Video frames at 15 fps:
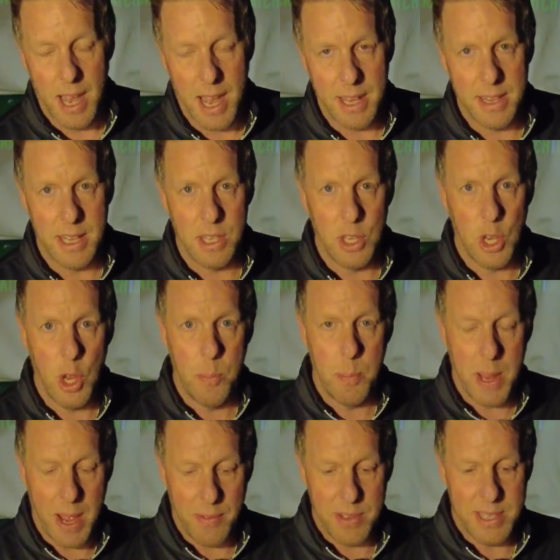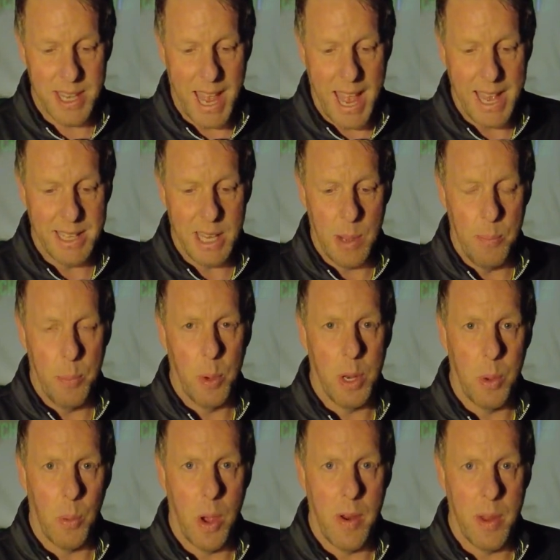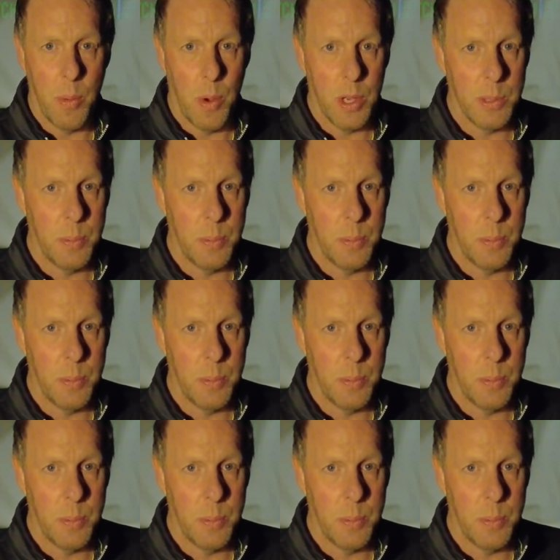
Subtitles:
And then you'd be having to edit and put it where it was,